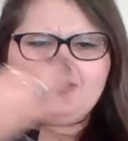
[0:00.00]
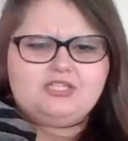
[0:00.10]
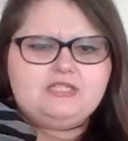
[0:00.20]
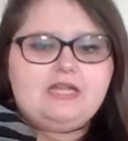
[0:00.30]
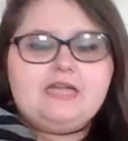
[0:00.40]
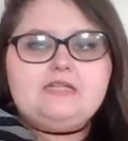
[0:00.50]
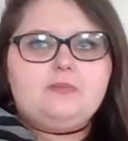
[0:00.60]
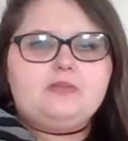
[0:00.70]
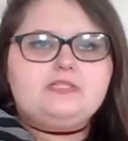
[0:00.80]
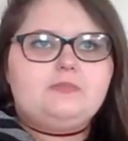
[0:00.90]
like, she lied to me
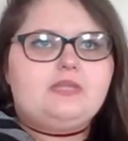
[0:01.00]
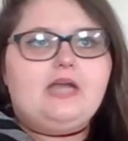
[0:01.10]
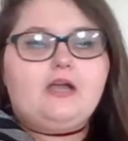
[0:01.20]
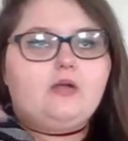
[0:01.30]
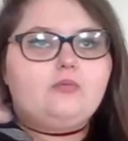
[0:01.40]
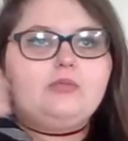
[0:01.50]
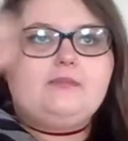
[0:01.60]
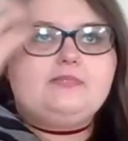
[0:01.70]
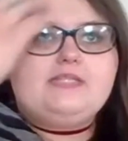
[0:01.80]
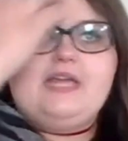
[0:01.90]
about something, I got really
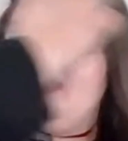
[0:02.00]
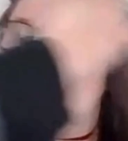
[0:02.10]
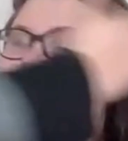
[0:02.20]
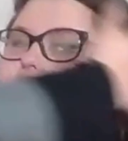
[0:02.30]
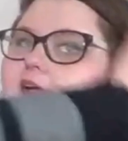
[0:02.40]
upset,